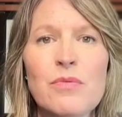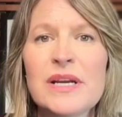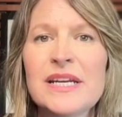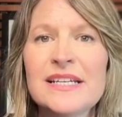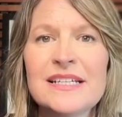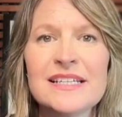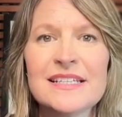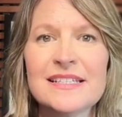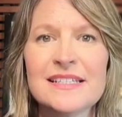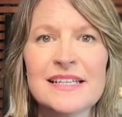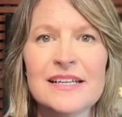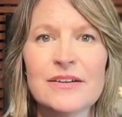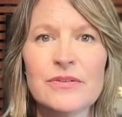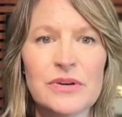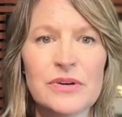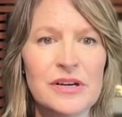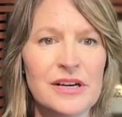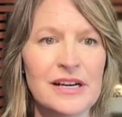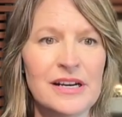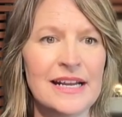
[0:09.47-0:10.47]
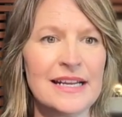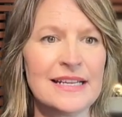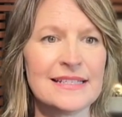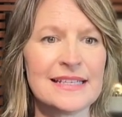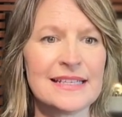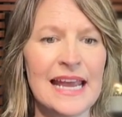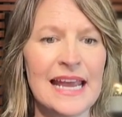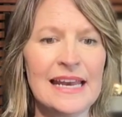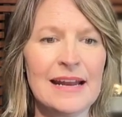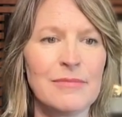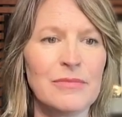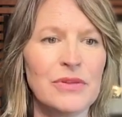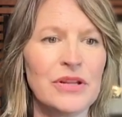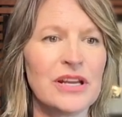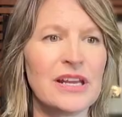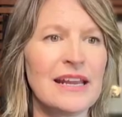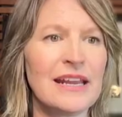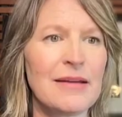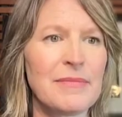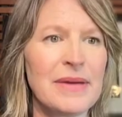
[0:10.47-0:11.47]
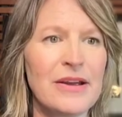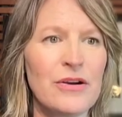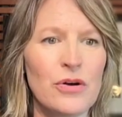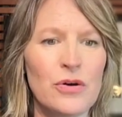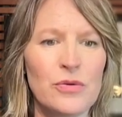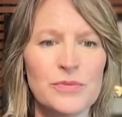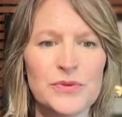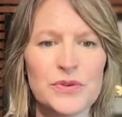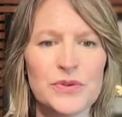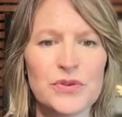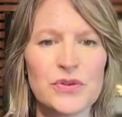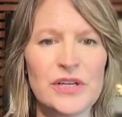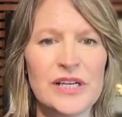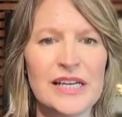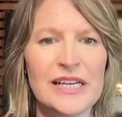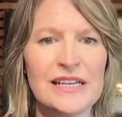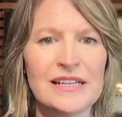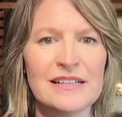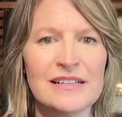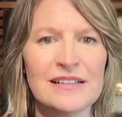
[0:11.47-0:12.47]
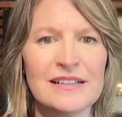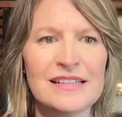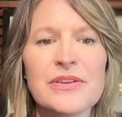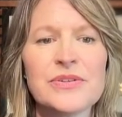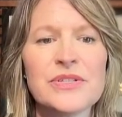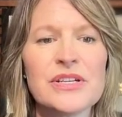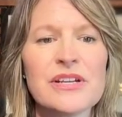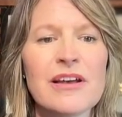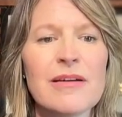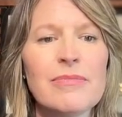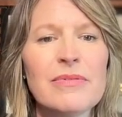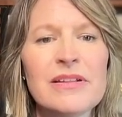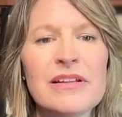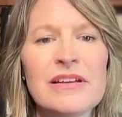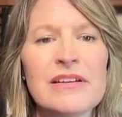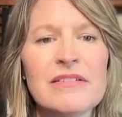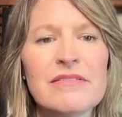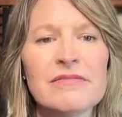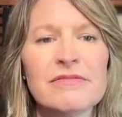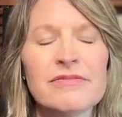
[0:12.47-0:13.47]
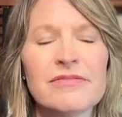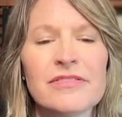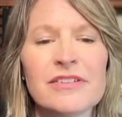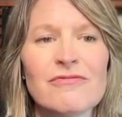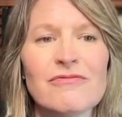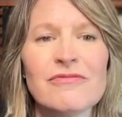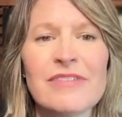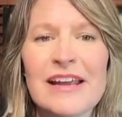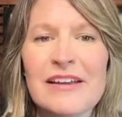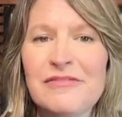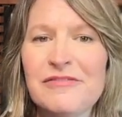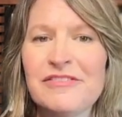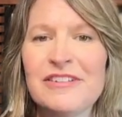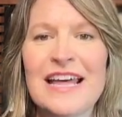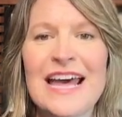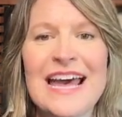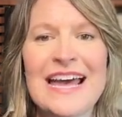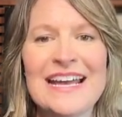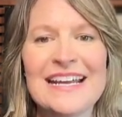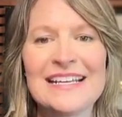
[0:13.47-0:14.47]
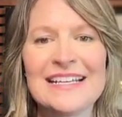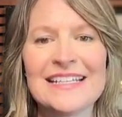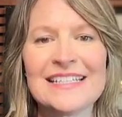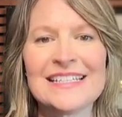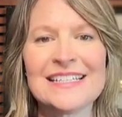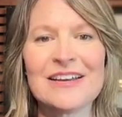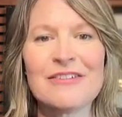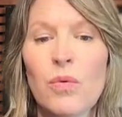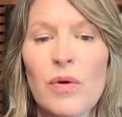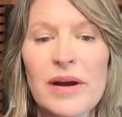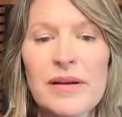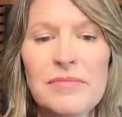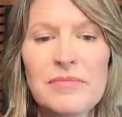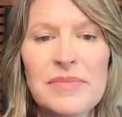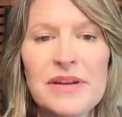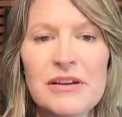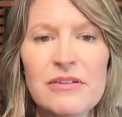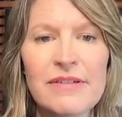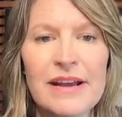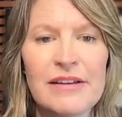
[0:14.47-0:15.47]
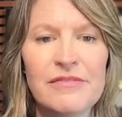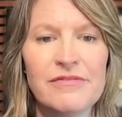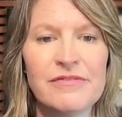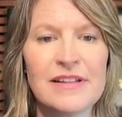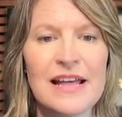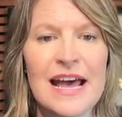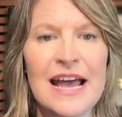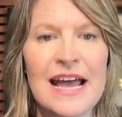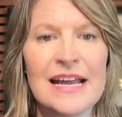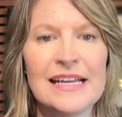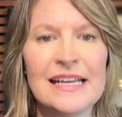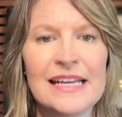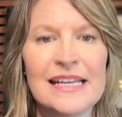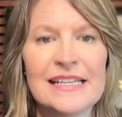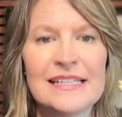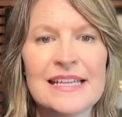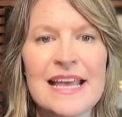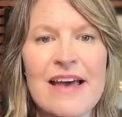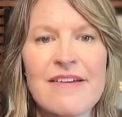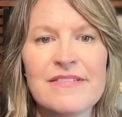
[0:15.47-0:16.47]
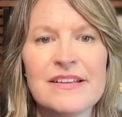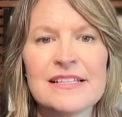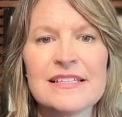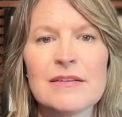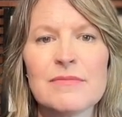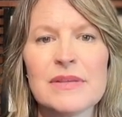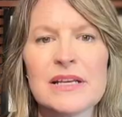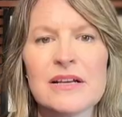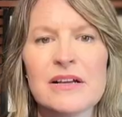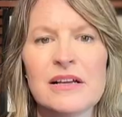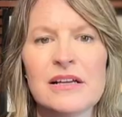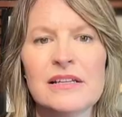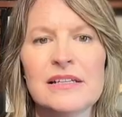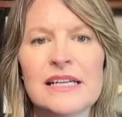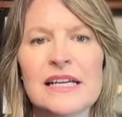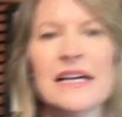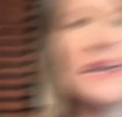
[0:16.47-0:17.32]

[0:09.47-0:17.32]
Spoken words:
wanted to stay organized and I'm looking at my home screen, there's a couple of red flags. One big red flag is having something called